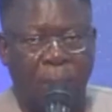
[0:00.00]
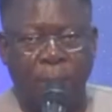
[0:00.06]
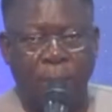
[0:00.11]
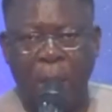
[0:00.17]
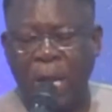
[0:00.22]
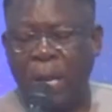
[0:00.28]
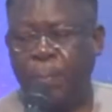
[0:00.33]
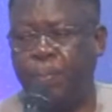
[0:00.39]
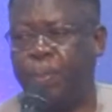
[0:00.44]

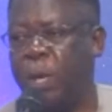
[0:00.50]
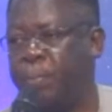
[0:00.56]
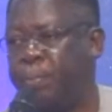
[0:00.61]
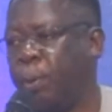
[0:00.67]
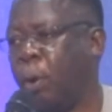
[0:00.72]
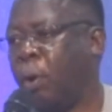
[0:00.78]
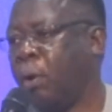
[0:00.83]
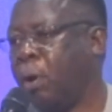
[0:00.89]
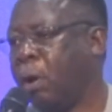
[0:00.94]
Many
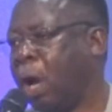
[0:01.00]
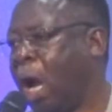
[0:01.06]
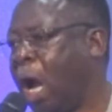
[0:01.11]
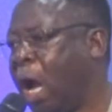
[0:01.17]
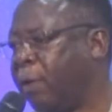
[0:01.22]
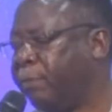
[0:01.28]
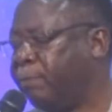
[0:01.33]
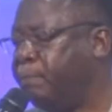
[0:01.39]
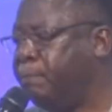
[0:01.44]
people
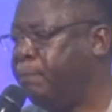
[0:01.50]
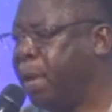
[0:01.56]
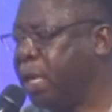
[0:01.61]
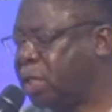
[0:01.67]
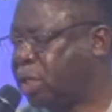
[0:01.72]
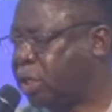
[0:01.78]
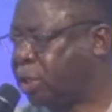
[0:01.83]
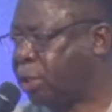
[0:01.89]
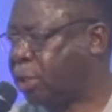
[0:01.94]
have
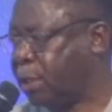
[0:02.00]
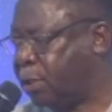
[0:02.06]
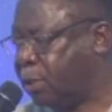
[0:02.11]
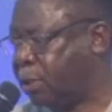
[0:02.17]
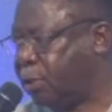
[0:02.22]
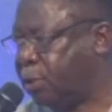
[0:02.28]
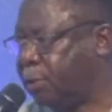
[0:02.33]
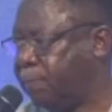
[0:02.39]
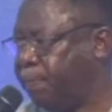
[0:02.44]
missed
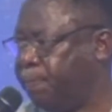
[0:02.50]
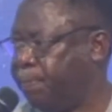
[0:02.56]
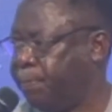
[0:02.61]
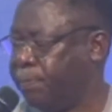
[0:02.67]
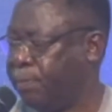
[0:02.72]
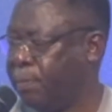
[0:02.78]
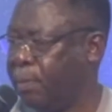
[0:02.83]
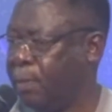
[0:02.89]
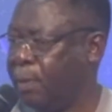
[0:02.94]
it.
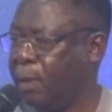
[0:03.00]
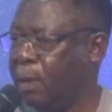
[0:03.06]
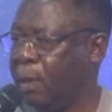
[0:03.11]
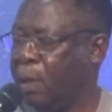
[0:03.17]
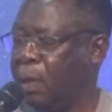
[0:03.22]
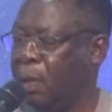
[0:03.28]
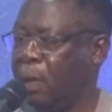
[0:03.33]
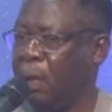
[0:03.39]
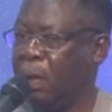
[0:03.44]

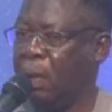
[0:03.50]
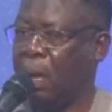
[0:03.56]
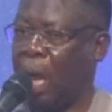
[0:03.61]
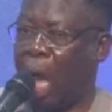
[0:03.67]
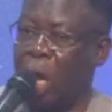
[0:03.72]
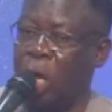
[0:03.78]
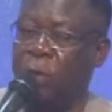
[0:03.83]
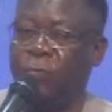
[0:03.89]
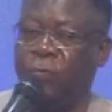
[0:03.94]

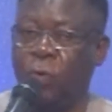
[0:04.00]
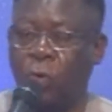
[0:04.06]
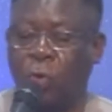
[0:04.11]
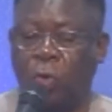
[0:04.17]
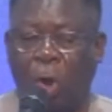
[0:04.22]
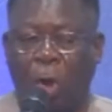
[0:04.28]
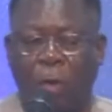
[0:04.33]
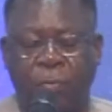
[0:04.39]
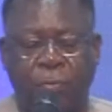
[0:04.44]
And if you
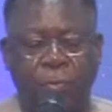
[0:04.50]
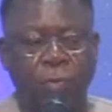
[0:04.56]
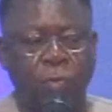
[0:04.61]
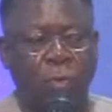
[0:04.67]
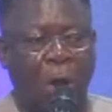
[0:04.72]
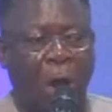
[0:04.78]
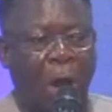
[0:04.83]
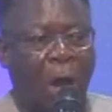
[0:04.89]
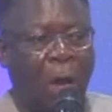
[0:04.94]
go
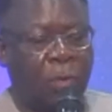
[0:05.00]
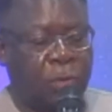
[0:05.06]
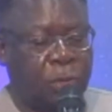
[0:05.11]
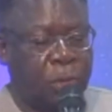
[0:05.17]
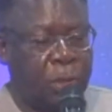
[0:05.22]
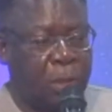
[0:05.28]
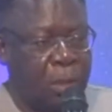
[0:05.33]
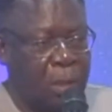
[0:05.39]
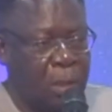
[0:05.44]

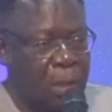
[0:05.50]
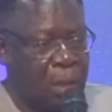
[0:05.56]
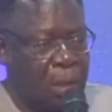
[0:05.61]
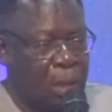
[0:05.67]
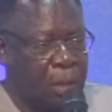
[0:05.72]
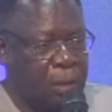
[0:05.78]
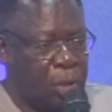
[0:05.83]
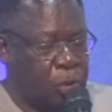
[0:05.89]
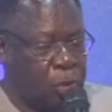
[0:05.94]
throughout
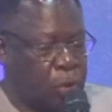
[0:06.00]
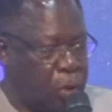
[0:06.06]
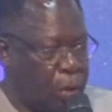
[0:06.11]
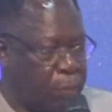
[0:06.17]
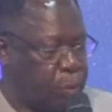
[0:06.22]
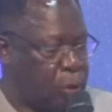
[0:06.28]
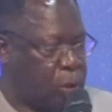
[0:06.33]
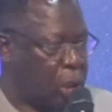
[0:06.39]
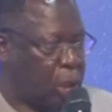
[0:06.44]
the
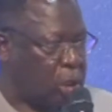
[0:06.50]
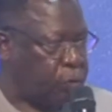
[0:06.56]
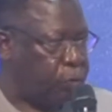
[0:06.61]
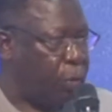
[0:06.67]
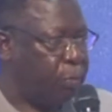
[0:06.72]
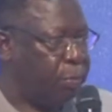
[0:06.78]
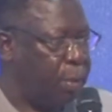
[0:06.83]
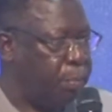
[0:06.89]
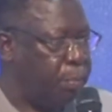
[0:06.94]
scriptures
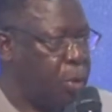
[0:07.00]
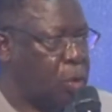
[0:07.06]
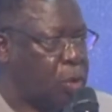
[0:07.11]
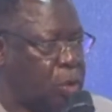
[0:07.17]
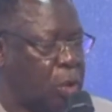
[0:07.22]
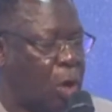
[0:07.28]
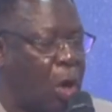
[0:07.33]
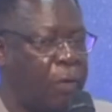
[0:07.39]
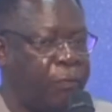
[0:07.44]
from the
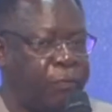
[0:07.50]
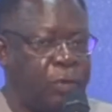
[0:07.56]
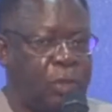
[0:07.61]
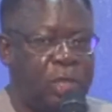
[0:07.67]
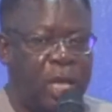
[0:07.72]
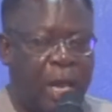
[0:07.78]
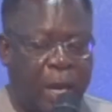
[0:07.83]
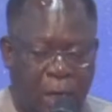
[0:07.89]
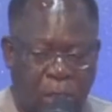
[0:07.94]
book
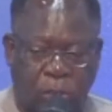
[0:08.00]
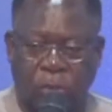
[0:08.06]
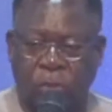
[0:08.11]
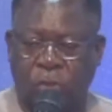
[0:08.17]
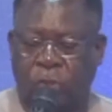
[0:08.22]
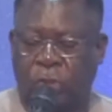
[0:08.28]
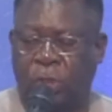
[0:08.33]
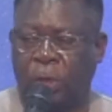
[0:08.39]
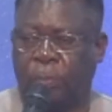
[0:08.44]
of
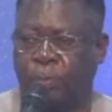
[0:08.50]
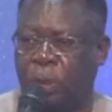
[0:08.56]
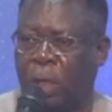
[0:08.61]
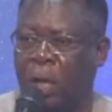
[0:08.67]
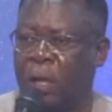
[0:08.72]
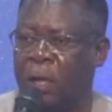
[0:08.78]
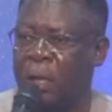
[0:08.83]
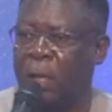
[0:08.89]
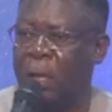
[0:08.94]
Genesis
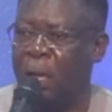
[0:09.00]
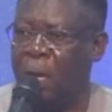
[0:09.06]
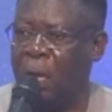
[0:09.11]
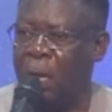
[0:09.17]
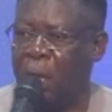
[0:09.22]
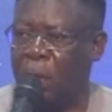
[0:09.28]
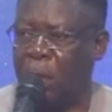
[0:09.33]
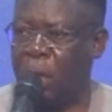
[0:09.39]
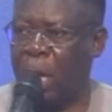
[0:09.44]
chapter
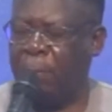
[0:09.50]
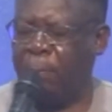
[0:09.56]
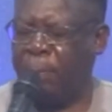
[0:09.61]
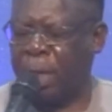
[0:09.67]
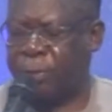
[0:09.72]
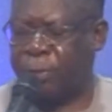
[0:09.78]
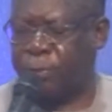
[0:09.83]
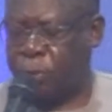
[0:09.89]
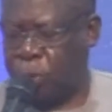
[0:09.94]
number